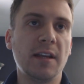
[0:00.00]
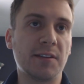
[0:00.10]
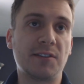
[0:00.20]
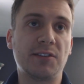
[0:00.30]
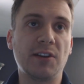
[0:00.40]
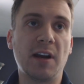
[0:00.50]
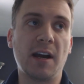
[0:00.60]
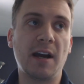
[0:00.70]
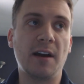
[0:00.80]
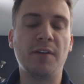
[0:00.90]
it's
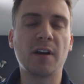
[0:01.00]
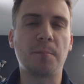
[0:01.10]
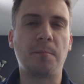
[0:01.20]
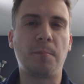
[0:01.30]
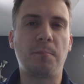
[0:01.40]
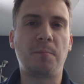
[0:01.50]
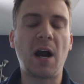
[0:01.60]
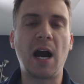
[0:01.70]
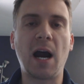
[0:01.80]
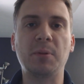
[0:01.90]
a very
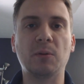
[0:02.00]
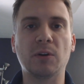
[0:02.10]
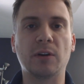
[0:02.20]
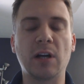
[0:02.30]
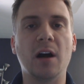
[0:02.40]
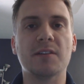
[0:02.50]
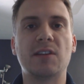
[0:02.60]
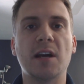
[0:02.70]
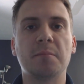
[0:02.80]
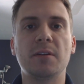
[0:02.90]
popular
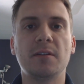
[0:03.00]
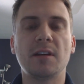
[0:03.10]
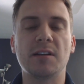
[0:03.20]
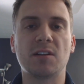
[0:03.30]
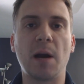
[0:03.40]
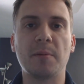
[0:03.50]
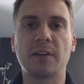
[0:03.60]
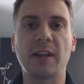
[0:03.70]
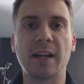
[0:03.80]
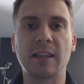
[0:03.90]
concept and
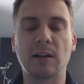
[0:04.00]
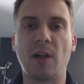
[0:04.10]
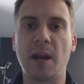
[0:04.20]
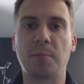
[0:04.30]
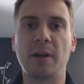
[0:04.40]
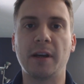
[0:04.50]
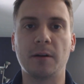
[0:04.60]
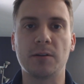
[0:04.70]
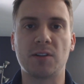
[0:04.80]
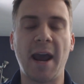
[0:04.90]
topic that I think a lot of
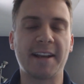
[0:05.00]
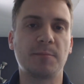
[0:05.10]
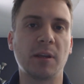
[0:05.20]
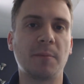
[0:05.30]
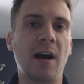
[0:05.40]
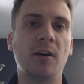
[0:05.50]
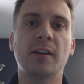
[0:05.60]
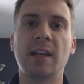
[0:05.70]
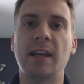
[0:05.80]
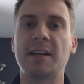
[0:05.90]
players ask me
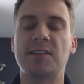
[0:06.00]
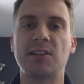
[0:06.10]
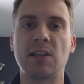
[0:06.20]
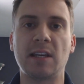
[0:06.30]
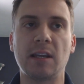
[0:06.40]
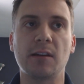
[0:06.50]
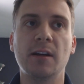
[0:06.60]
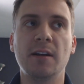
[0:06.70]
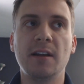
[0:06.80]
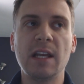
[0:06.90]
about, and I
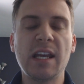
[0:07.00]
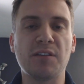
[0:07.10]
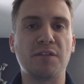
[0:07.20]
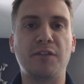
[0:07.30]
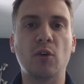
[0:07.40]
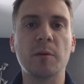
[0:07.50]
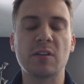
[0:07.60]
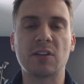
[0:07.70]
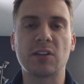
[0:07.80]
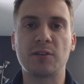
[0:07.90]
see in
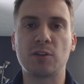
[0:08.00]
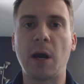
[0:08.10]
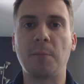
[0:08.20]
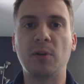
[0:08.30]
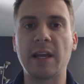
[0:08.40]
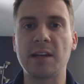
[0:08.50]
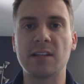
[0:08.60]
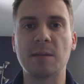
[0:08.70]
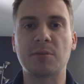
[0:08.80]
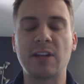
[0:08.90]
forums and such about
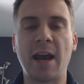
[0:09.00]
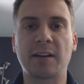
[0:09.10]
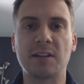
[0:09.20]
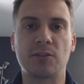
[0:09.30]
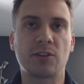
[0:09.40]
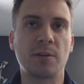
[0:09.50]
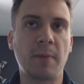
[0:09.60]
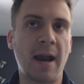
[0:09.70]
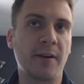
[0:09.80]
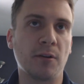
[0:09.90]
playing deep stack. It's just a
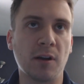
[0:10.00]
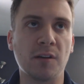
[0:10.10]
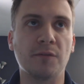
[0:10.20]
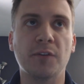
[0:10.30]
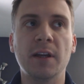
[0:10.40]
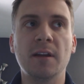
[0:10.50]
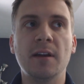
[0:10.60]
matter of